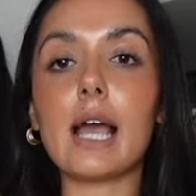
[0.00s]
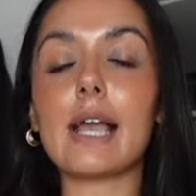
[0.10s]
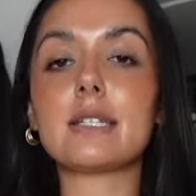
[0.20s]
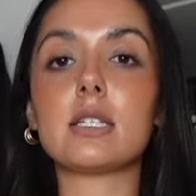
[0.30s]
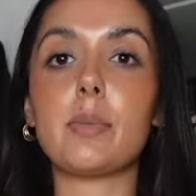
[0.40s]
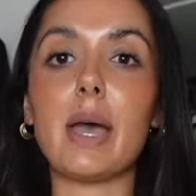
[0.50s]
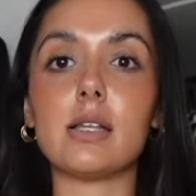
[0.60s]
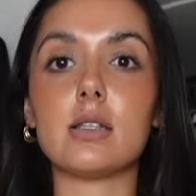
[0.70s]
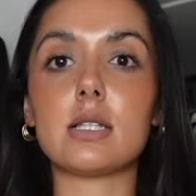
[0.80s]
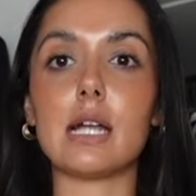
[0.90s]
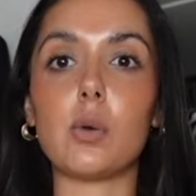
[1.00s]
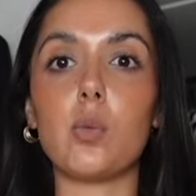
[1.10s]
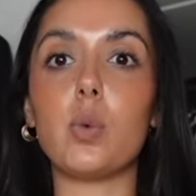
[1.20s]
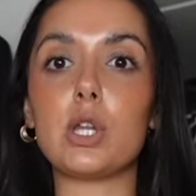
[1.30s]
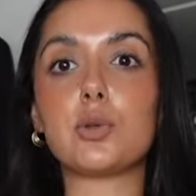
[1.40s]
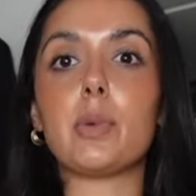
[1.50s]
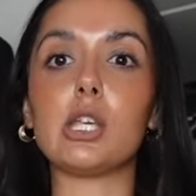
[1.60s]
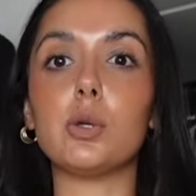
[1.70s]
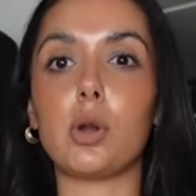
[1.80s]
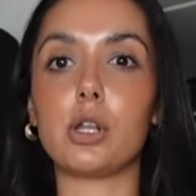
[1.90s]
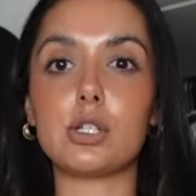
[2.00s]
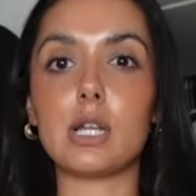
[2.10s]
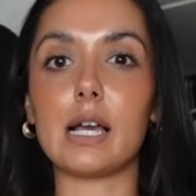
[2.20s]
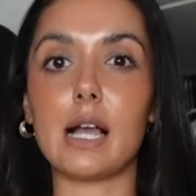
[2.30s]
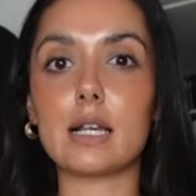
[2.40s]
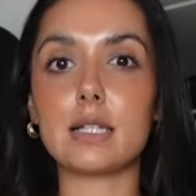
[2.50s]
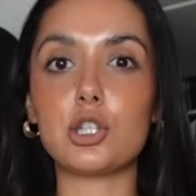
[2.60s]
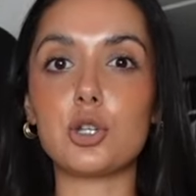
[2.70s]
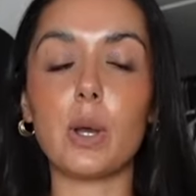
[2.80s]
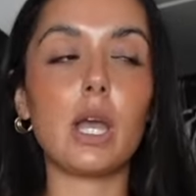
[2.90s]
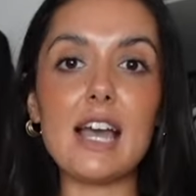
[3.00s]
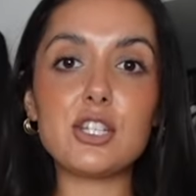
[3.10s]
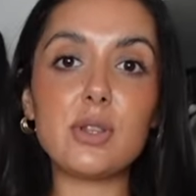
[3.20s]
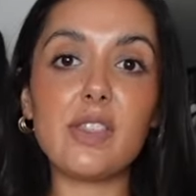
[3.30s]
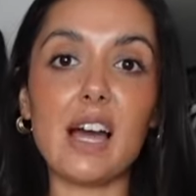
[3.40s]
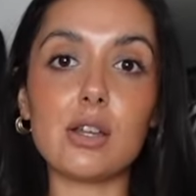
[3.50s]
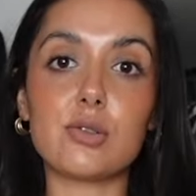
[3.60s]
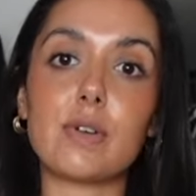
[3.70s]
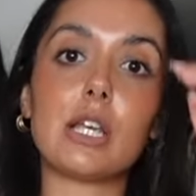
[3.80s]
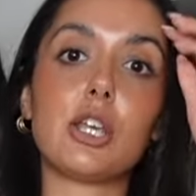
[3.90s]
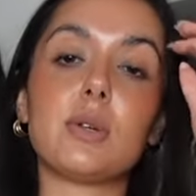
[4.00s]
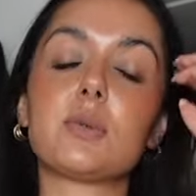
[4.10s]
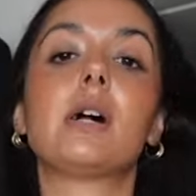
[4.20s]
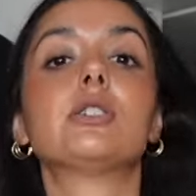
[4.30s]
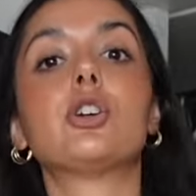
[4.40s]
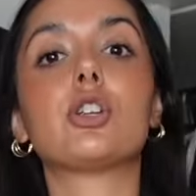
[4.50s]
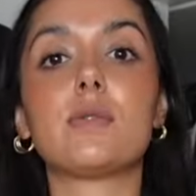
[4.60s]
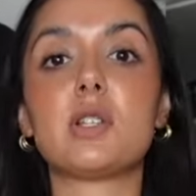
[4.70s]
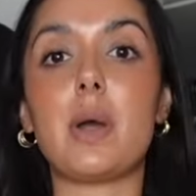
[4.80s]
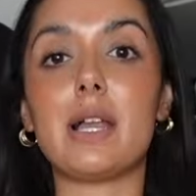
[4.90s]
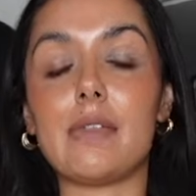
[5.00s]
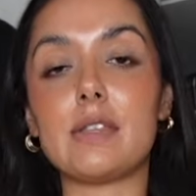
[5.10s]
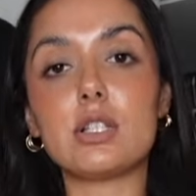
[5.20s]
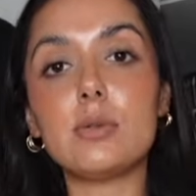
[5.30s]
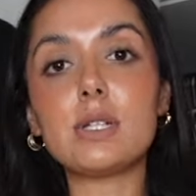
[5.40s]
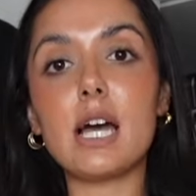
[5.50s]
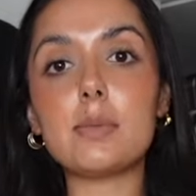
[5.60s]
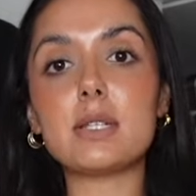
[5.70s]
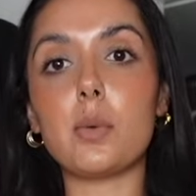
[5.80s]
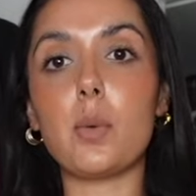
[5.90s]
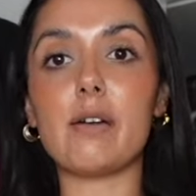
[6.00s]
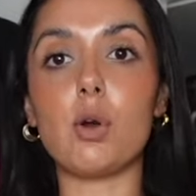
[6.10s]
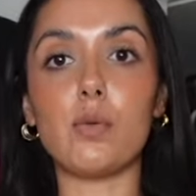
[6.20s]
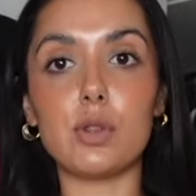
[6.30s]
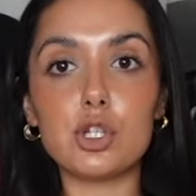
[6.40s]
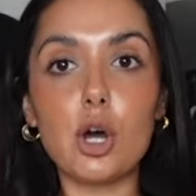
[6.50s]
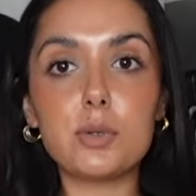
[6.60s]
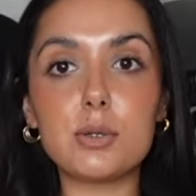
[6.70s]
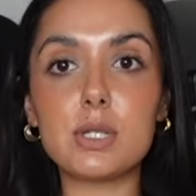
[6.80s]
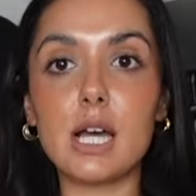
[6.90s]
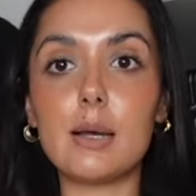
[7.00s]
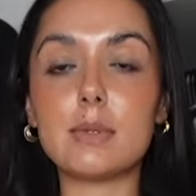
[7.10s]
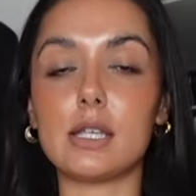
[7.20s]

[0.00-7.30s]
I guess it depends like which bit you wanted to like accentuate. I do think that looks really cute as well. You could obviously wear it like this sometimes and then wear it over the top sometimes.